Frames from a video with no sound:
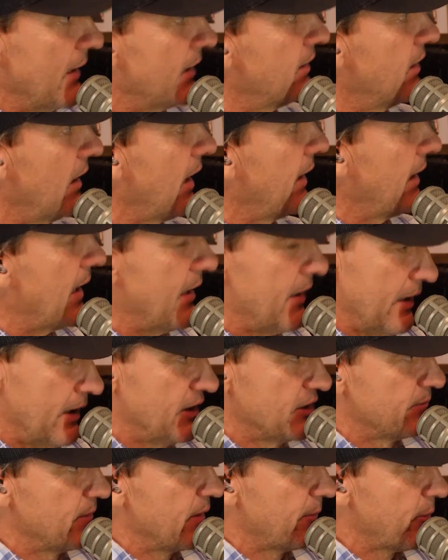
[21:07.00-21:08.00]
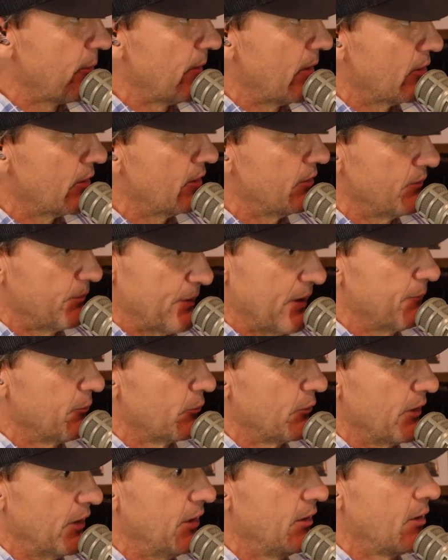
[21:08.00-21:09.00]
And that needs to be promoted.
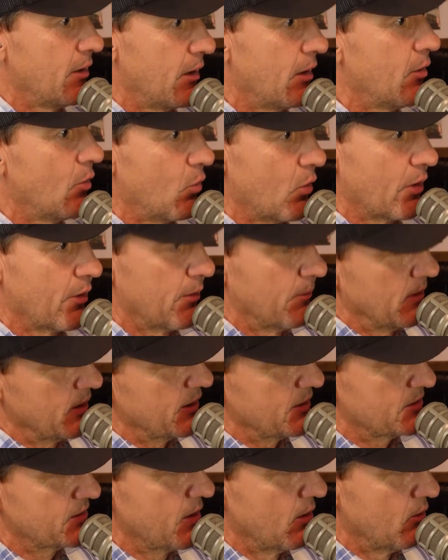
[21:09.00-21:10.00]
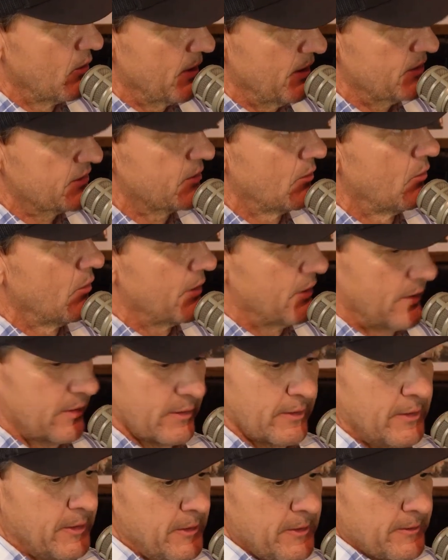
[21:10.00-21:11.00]
People need to know where the money's going. It's going
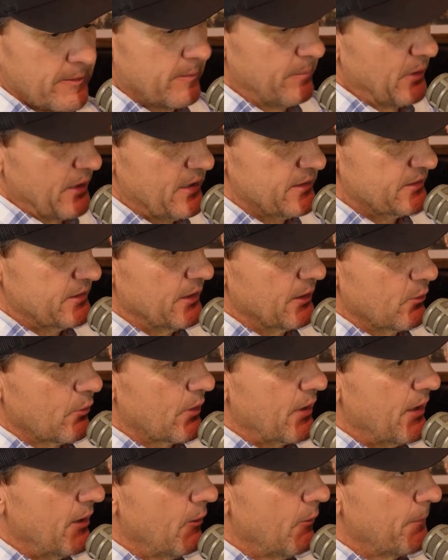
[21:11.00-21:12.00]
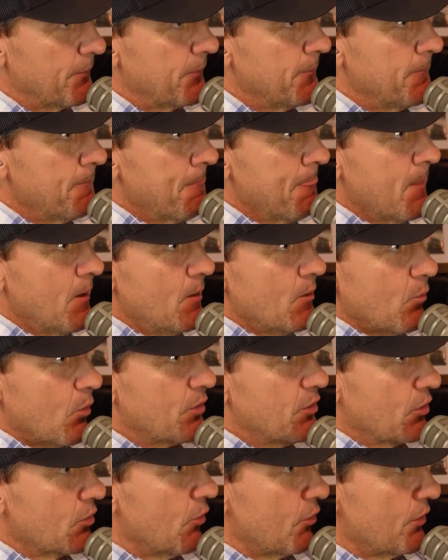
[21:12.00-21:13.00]
to, the blessing going to help.
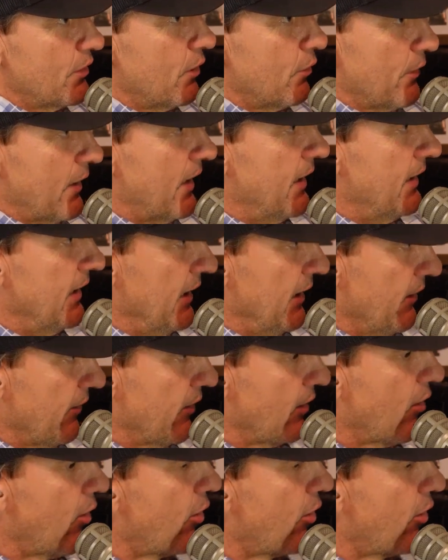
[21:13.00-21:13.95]
Well, you're going to donate any of the